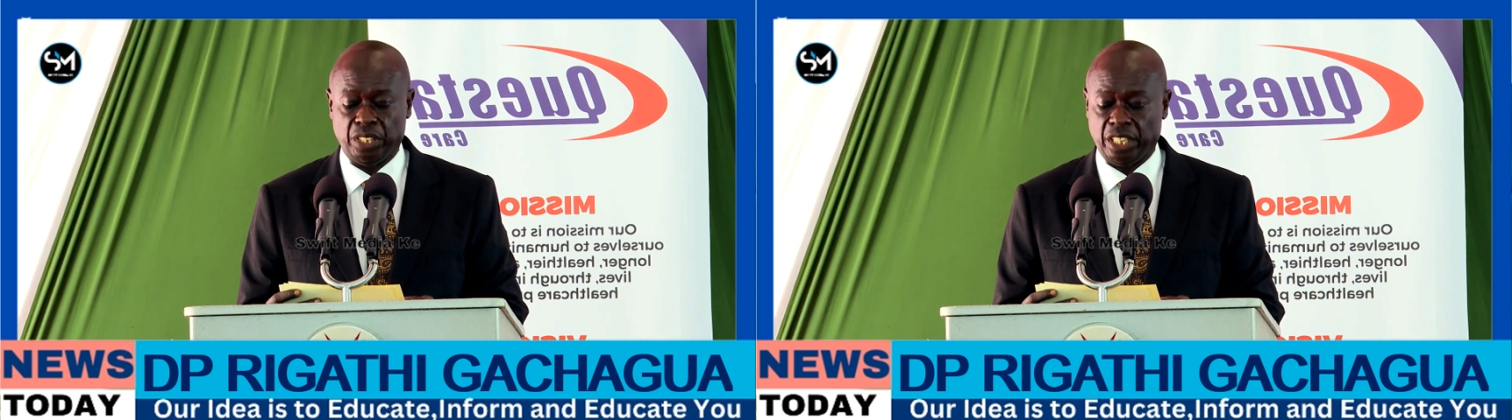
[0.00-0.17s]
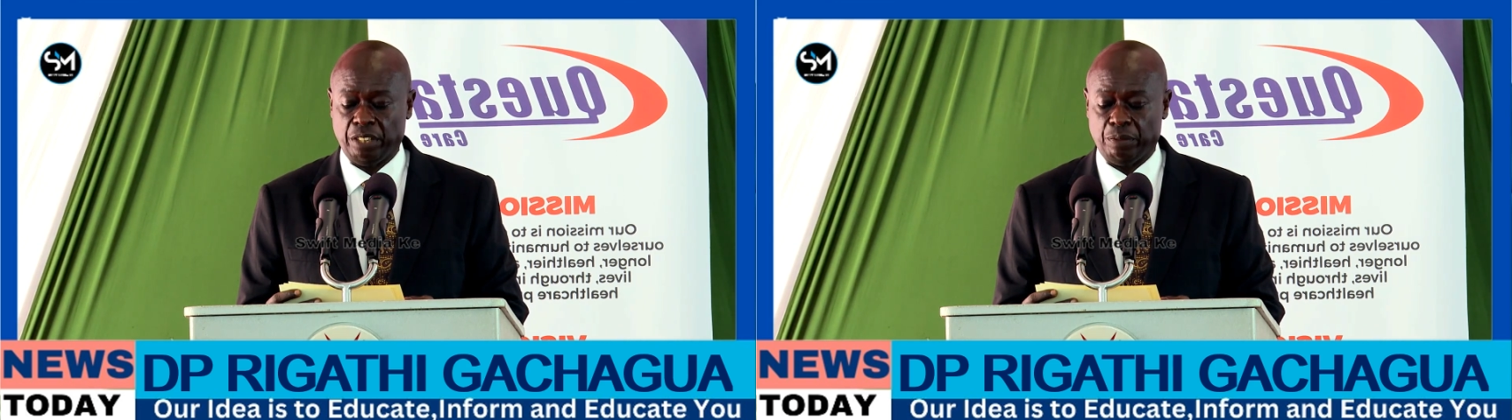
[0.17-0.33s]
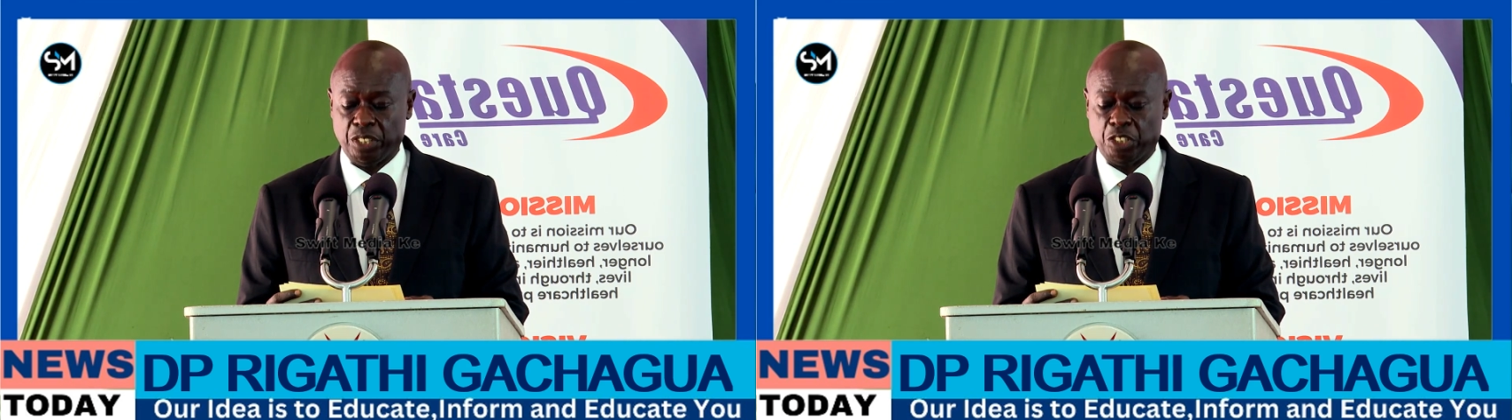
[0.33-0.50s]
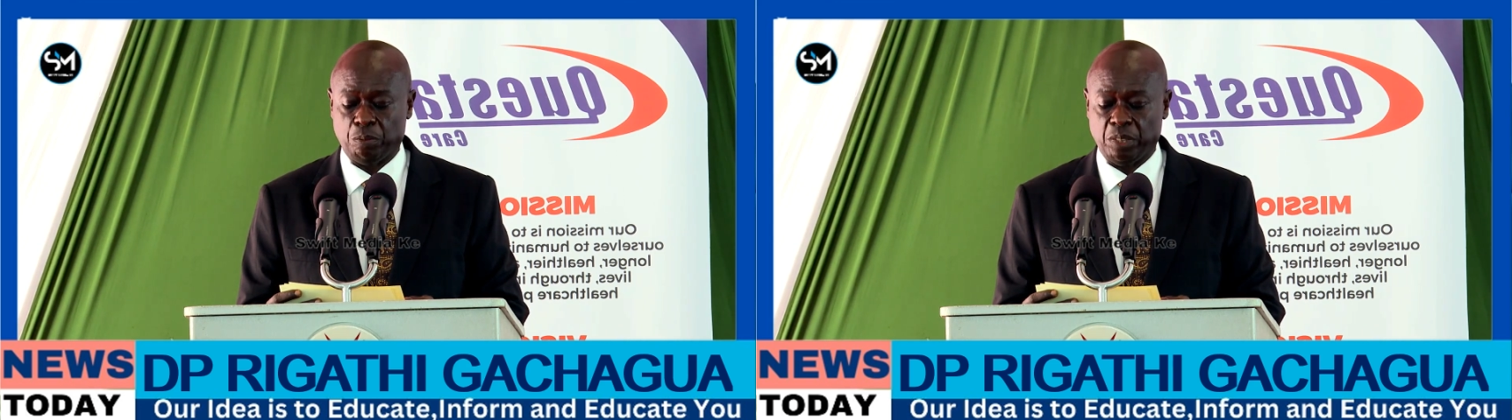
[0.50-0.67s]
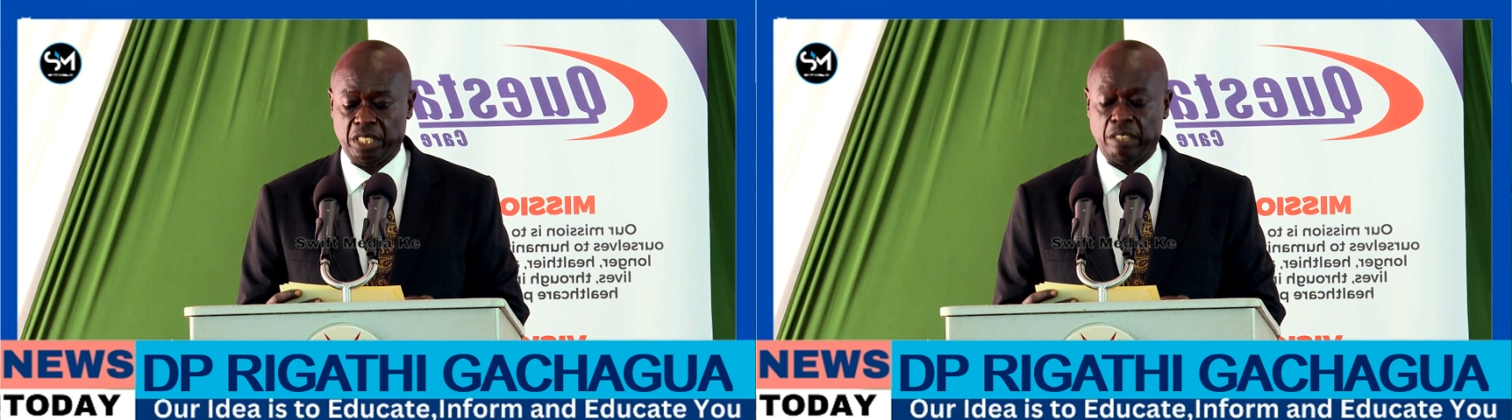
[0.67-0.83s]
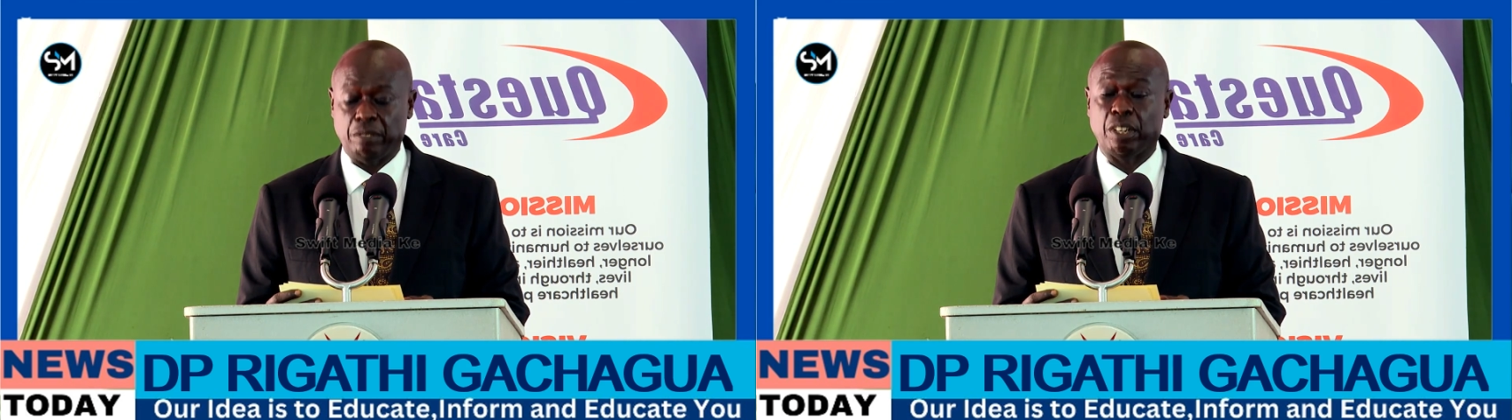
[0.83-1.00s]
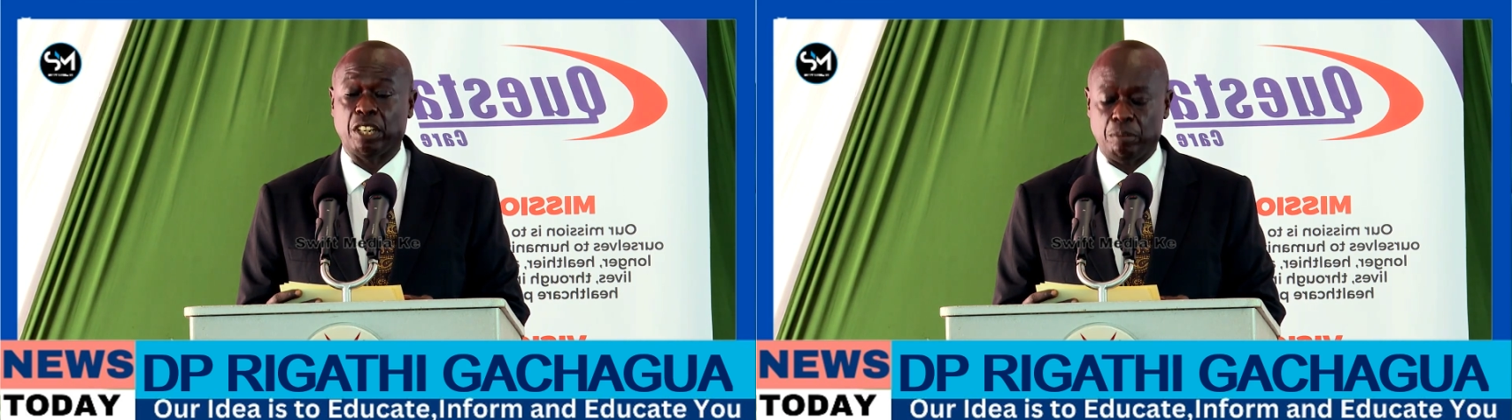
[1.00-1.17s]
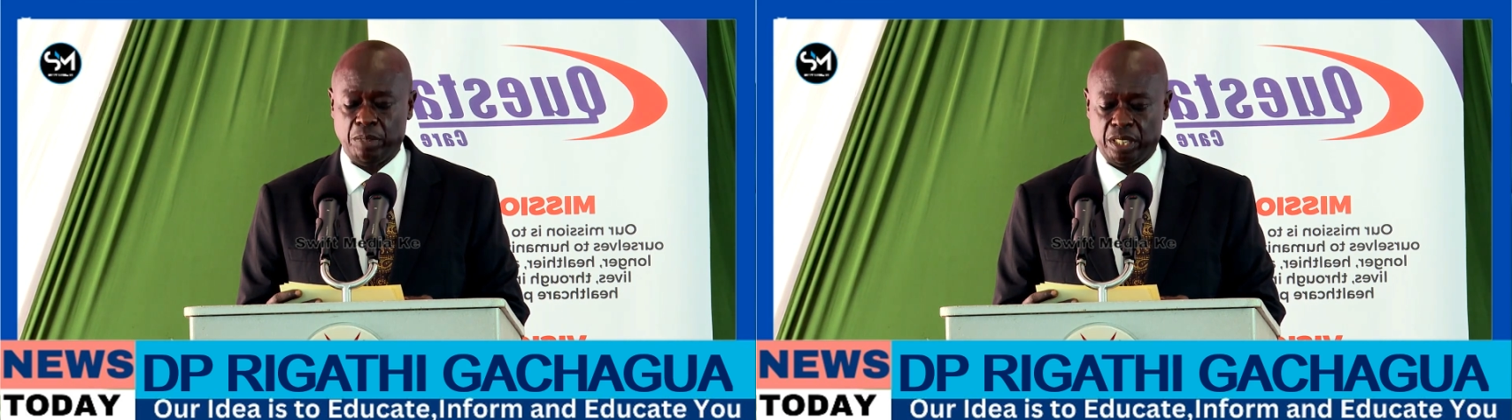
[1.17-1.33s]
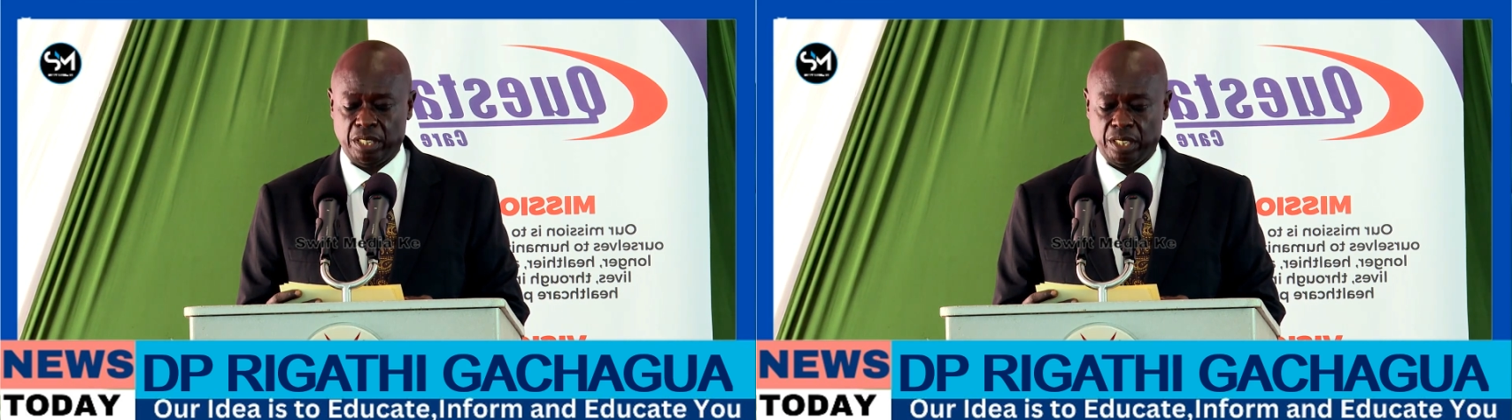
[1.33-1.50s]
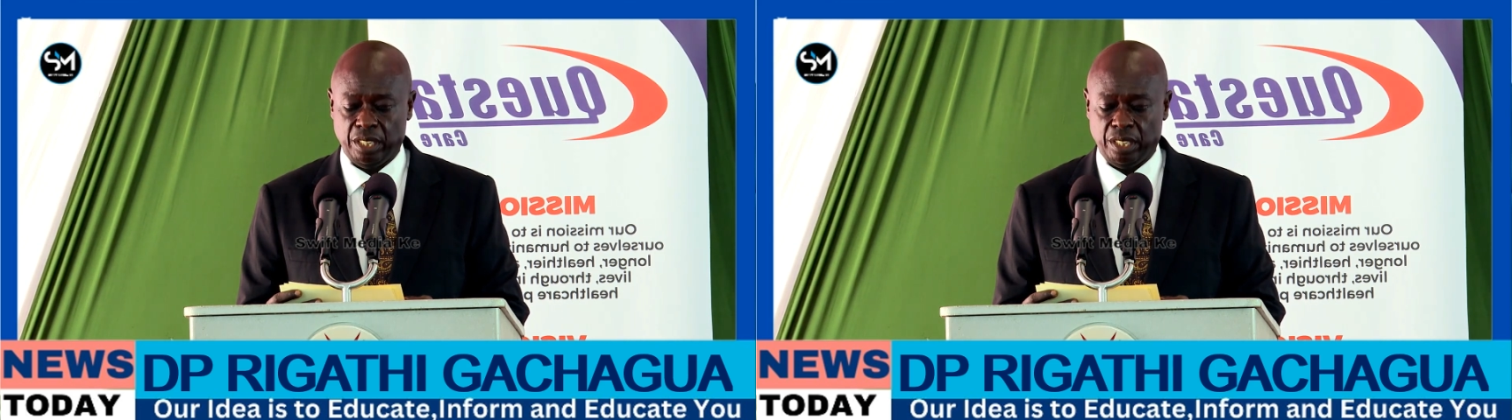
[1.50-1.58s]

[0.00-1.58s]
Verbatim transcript: the investment environment